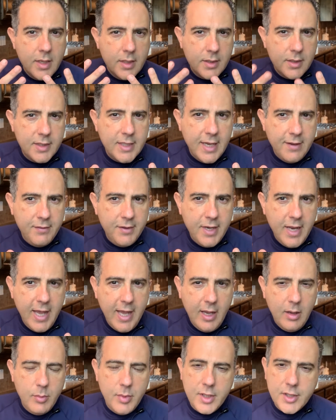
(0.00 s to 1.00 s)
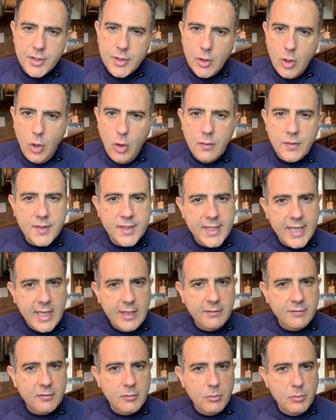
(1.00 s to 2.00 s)
7 habits of
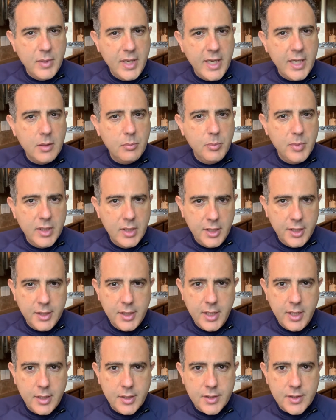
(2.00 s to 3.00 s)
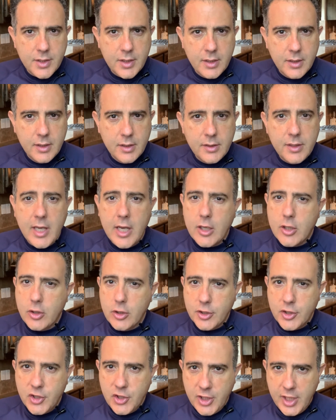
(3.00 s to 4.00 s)
self-made millionaires that
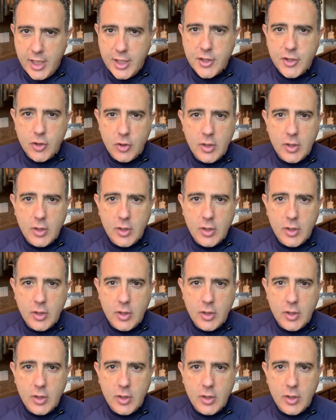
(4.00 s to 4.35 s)
could change your